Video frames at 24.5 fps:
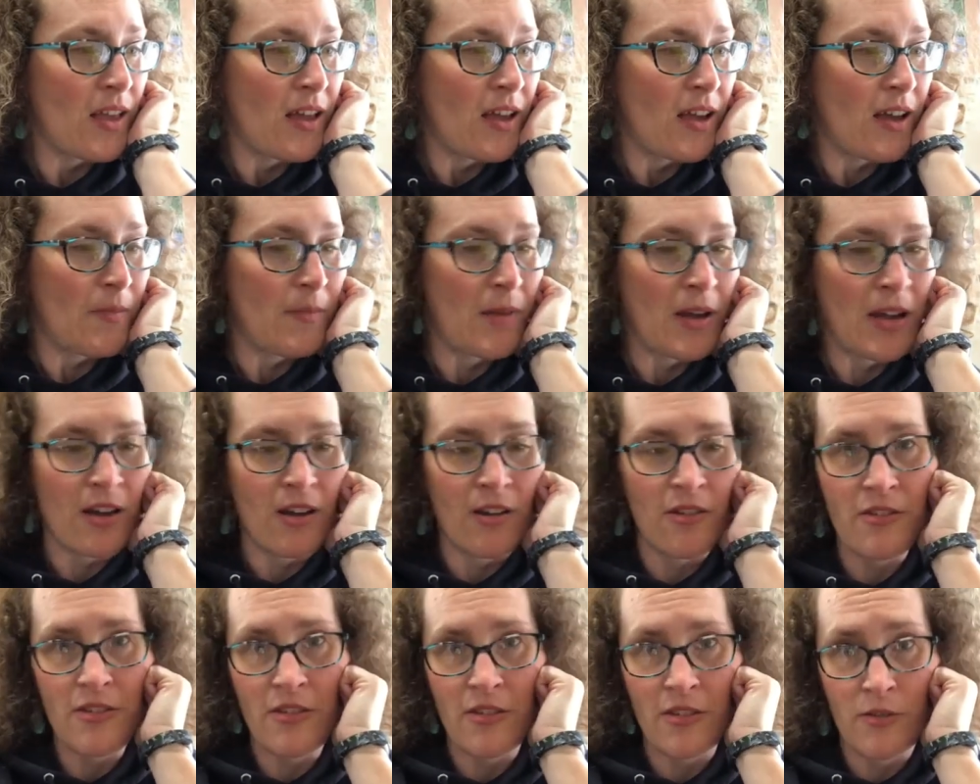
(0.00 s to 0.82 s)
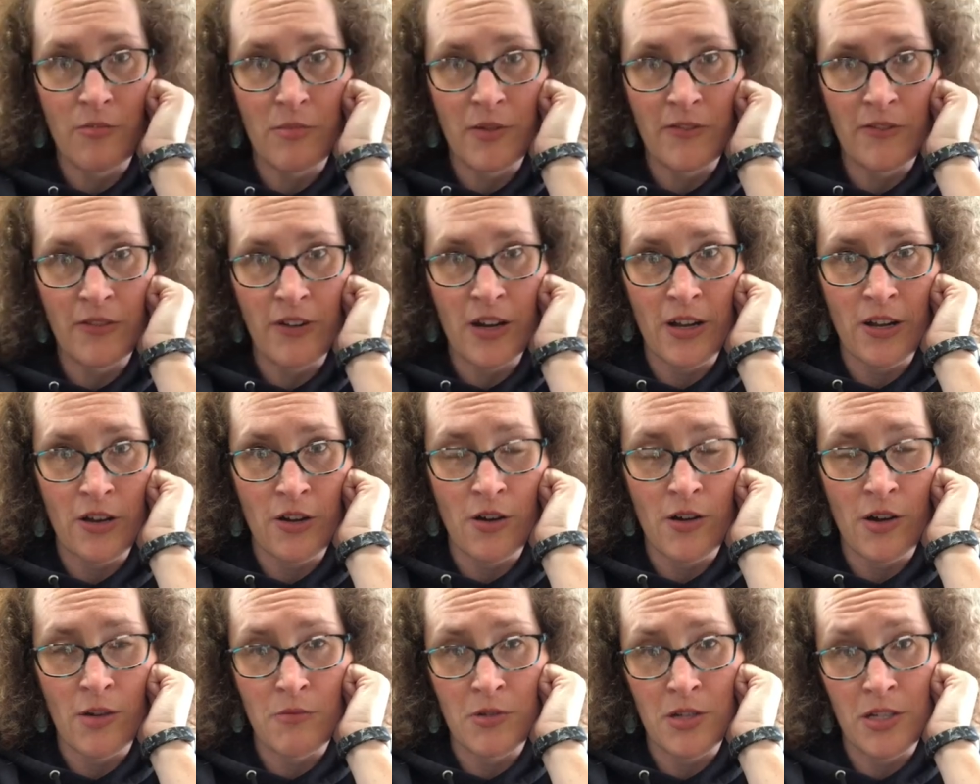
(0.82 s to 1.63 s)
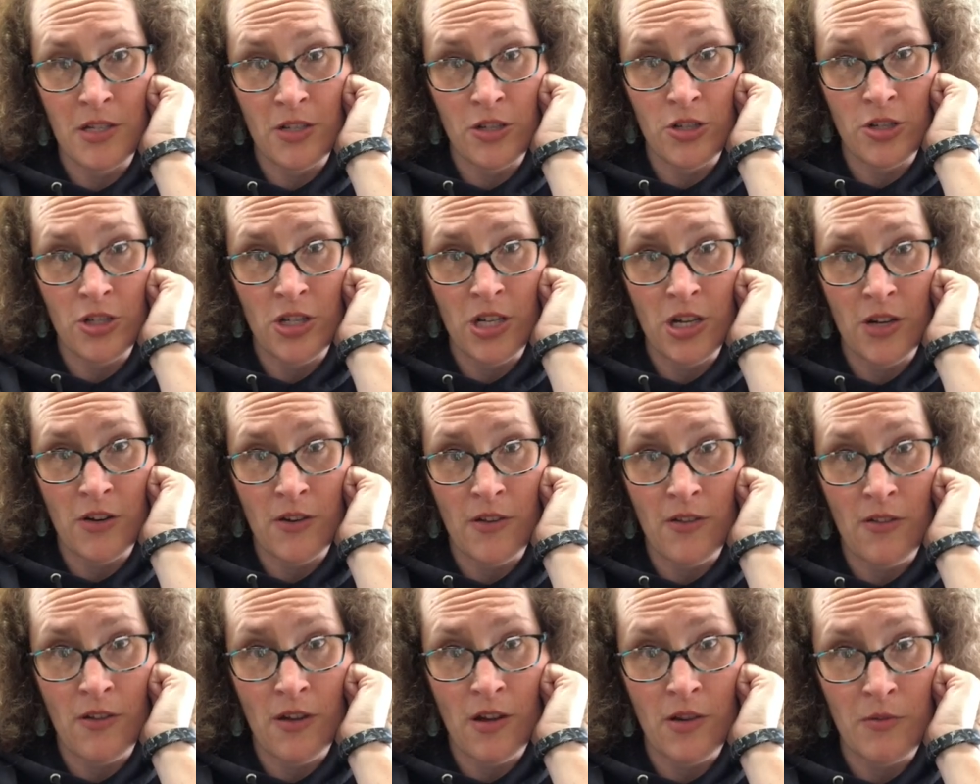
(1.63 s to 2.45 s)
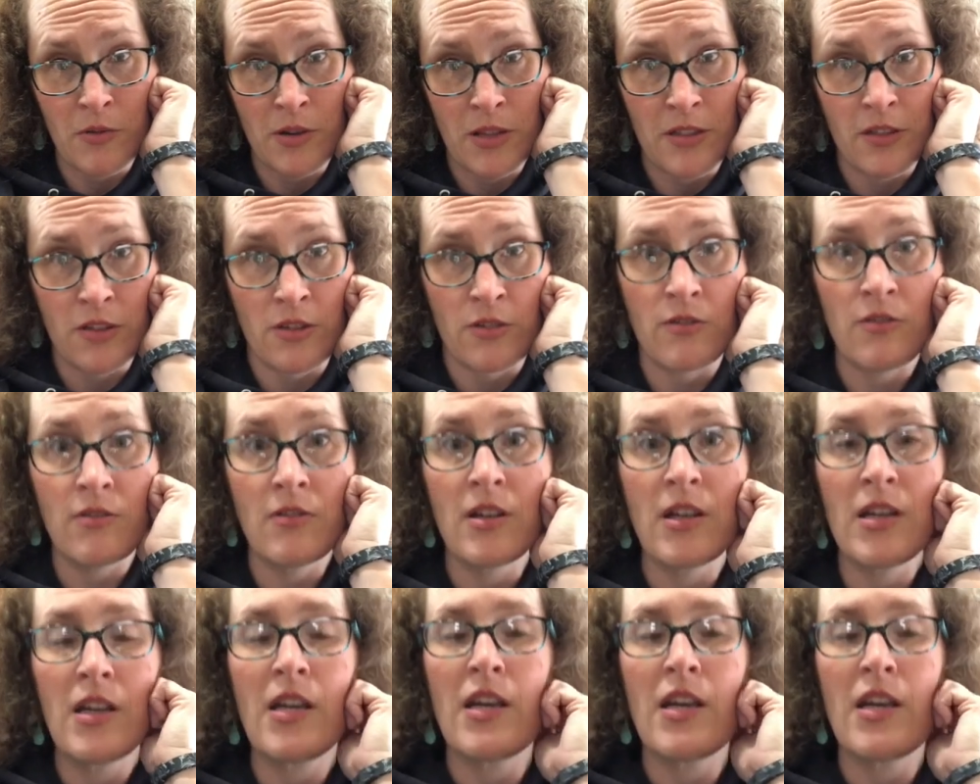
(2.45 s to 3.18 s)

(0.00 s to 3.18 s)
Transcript: Um, I also, before I go, I wanted to share a song with you.